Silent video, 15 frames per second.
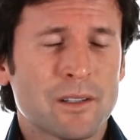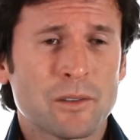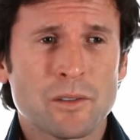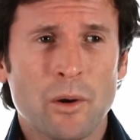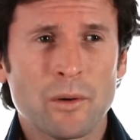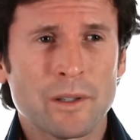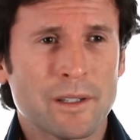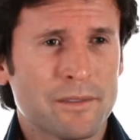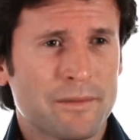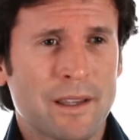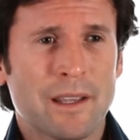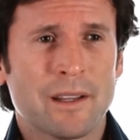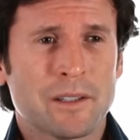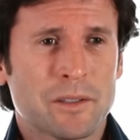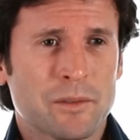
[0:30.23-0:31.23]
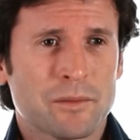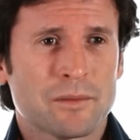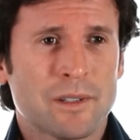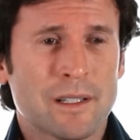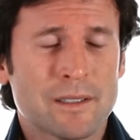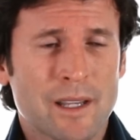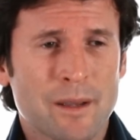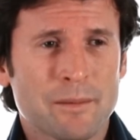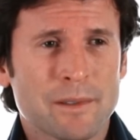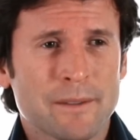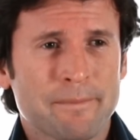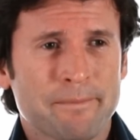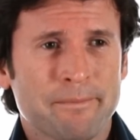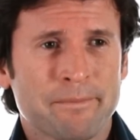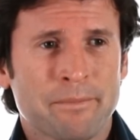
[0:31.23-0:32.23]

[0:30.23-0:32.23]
to totally fail in your attempt.